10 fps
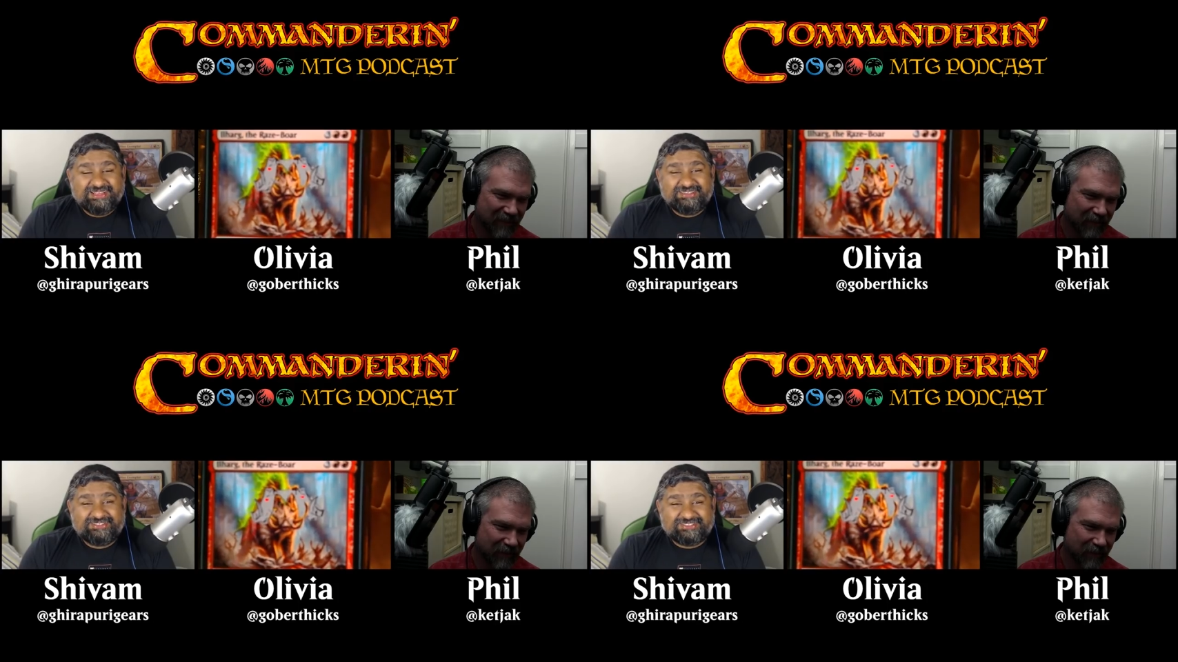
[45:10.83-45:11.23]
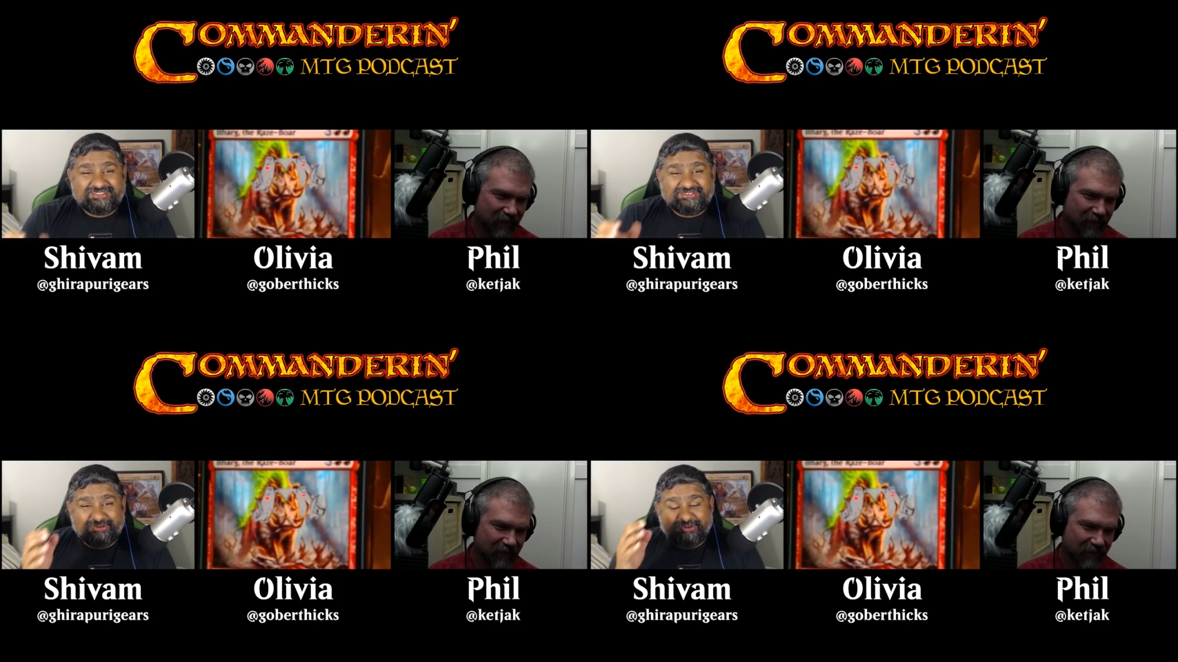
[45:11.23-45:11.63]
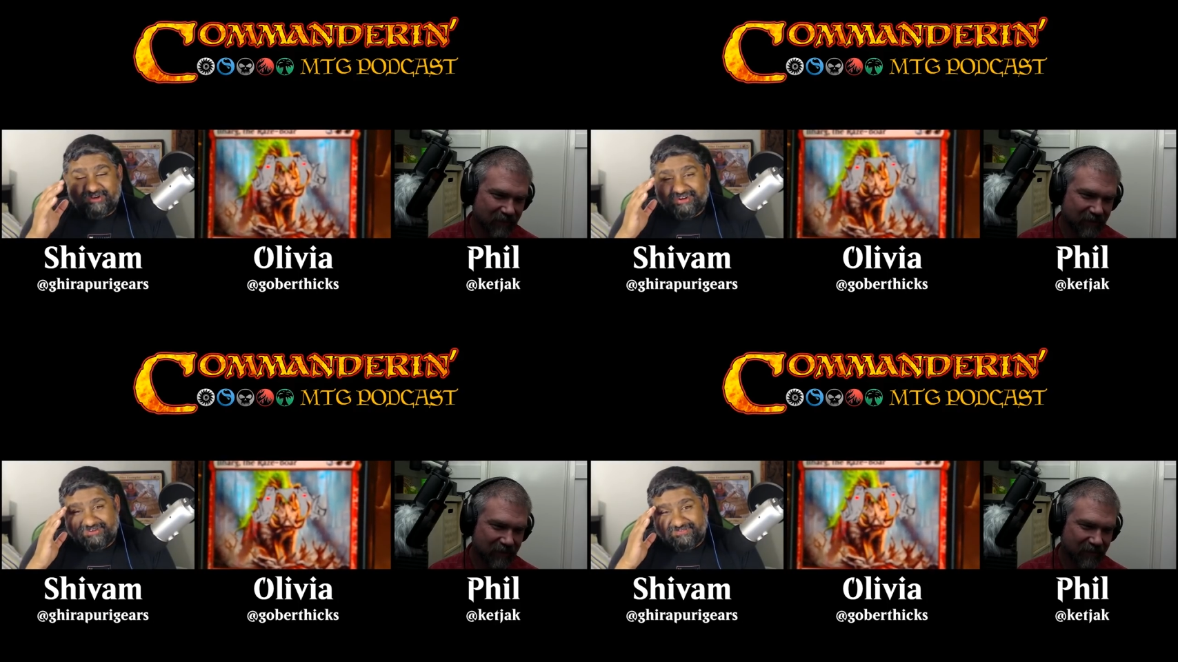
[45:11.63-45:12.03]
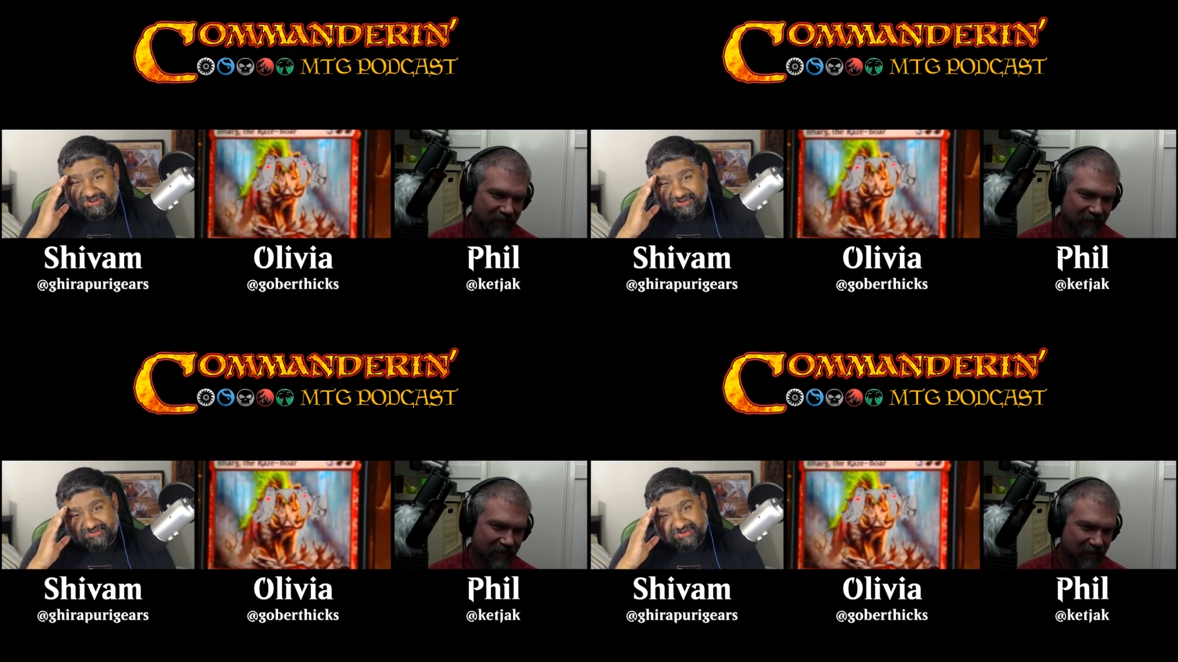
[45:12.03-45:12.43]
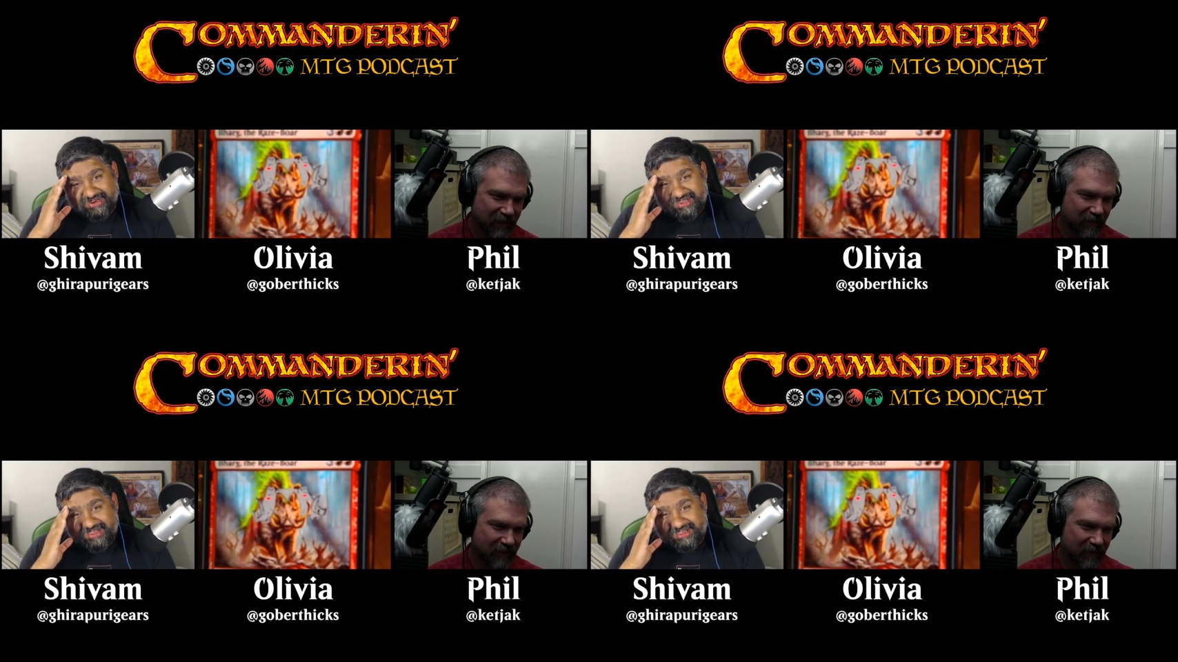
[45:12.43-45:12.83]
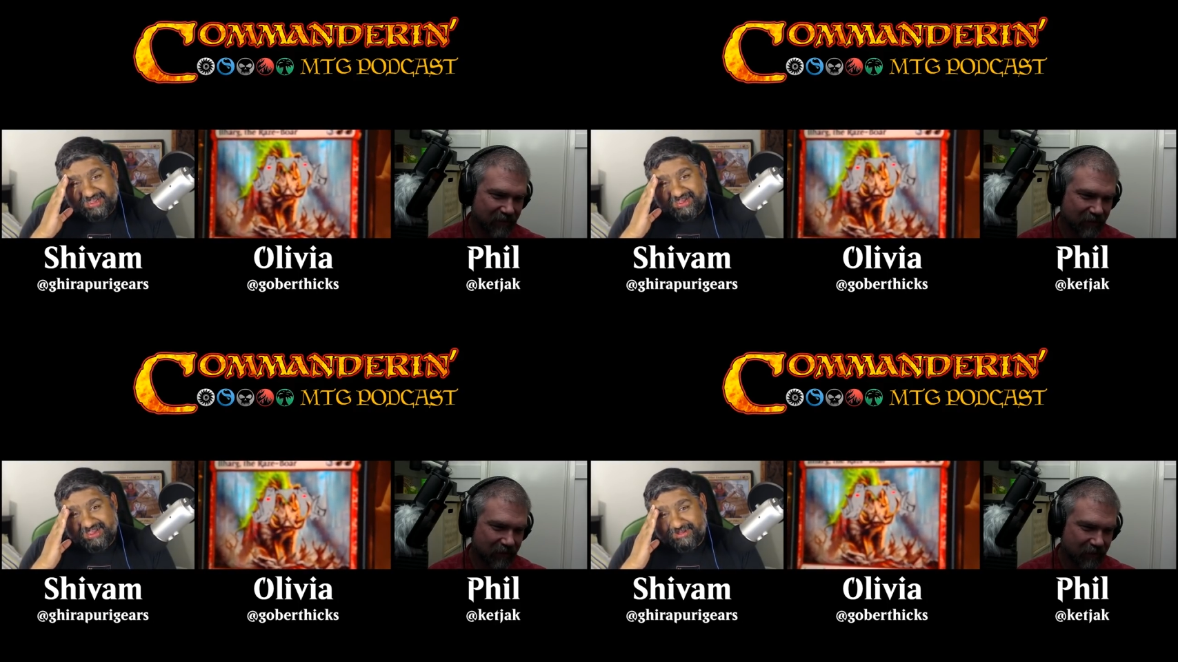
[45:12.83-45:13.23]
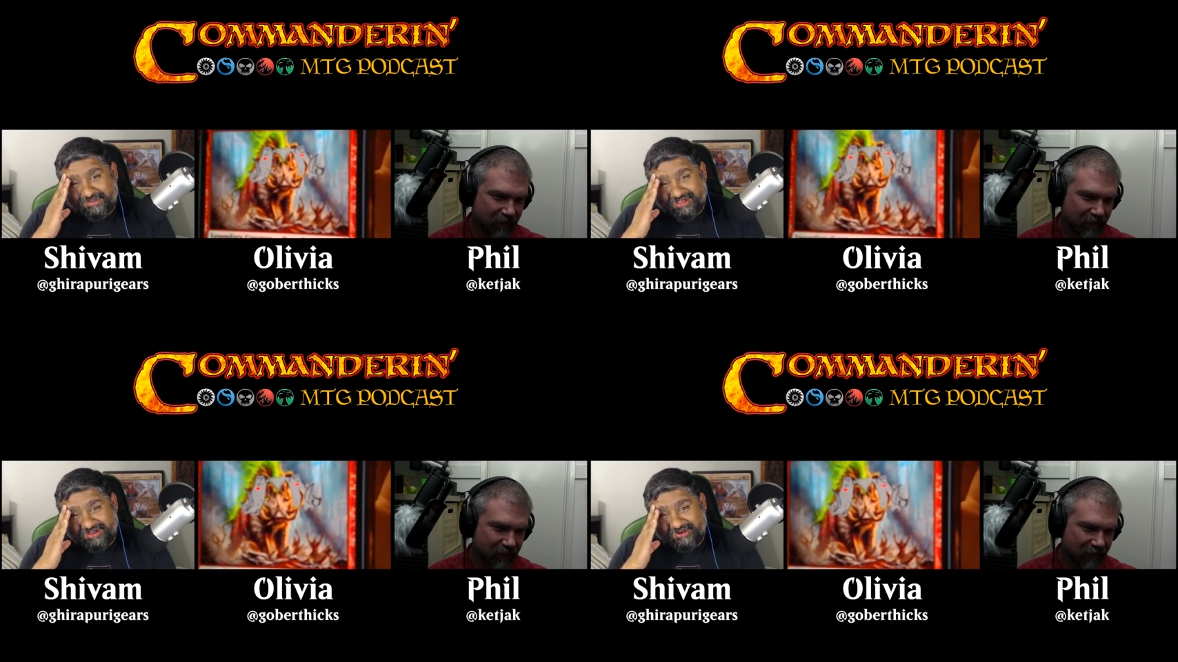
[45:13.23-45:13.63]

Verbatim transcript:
Speaker 1: it just drew on her phone a hell of a